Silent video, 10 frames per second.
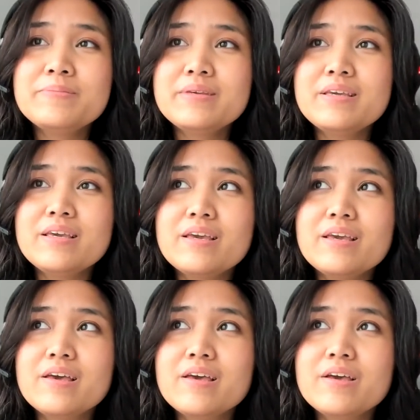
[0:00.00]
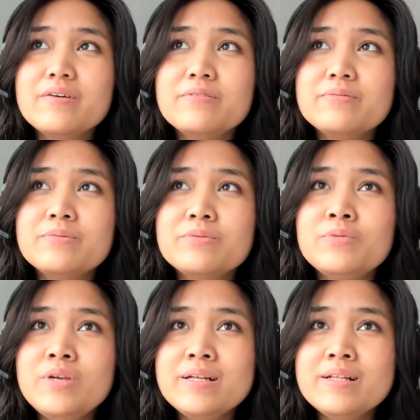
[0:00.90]
me
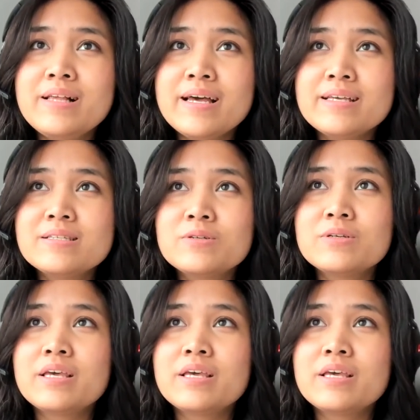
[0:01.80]
realize or